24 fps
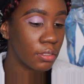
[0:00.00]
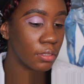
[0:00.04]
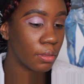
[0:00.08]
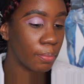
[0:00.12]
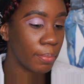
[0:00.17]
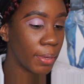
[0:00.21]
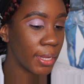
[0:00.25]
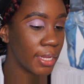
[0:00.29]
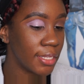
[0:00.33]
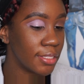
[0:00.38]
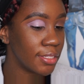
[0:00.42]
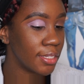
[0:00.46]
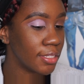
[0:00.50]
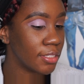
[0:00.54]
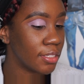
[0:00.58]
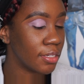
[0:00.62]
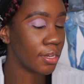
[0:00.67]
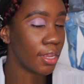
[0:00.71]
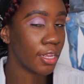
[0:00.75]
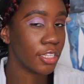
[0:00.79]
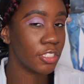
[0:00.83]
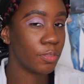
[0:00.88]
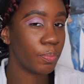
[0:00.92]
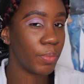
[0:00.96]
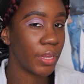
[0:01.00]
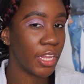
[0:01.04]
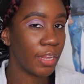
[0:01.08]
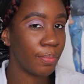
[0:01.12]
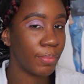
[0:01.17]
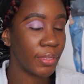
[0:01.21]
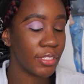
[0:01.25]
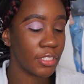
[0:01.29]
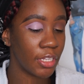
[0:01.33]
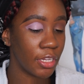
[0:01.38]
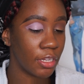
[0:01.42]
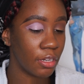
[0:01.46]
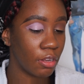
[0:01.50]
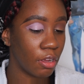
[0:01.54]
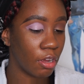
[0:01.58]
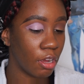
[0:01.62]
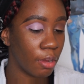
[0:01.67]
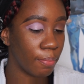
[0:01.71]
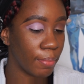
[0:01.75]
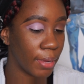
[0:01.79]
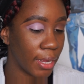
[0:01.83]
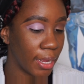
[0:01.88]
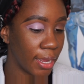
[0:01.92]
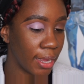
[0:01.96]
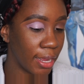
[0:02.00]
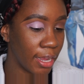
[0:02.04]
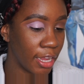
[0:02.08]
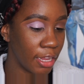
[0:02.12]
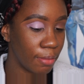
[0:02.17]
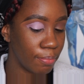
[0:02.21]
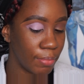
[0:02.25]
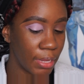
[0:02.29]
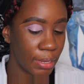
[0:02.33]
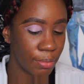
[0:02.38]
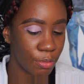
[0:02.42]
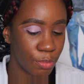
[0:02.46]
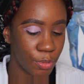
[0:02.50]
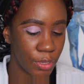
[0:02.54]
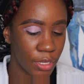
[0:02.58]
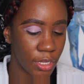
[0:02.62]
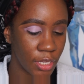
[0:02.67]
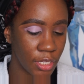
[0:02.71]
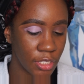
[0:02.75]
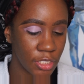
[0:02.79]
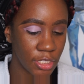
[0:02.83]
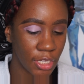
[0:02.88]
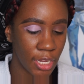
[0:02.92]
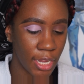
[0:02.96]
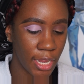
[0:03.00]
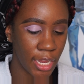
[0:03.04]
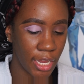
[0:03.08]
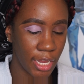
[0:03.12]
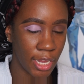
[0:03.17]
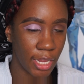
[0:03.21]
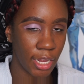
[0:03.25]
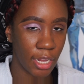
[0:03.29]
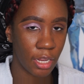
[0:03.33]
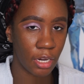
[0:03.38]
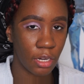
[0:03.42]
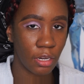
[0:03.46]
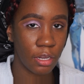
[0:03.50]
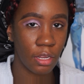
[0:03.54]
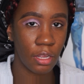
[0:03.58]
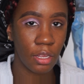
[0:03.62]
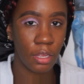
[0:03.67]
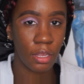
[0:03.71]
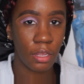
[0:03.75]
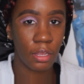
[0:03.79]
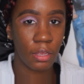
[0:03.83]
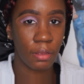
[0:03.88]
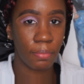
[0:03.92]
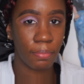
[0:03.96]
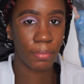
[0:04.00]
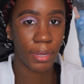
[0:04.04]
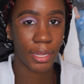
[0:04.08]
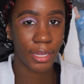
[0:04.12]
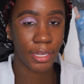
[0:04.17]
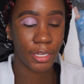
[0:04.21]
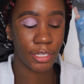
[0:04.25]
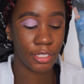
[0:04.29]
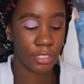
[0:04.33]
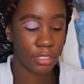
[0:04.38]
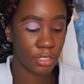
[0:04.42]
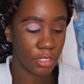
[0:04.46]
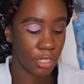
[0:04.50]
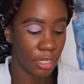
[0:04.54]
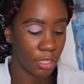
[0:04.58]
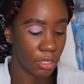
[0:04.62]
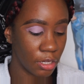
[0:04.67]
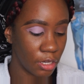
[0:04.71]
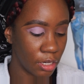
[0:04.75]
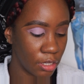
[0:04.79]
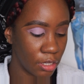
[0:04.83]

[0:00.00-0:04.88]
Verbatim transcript: the base isn't as pigmented on my eye. Maybe because I had my concealer